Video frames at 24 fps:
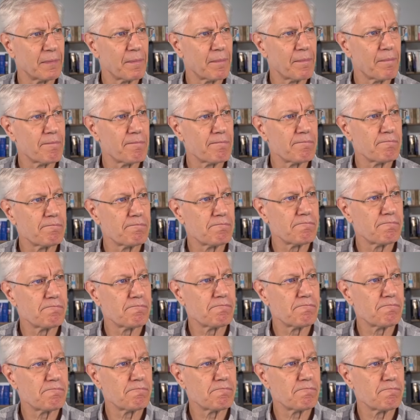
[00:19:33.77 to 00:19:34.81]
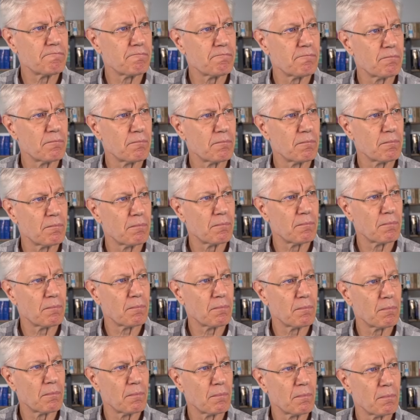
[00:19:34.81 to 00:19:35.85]

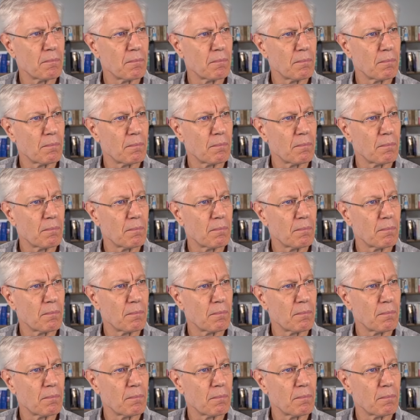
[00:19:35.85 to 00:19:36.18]
Nobody speaks.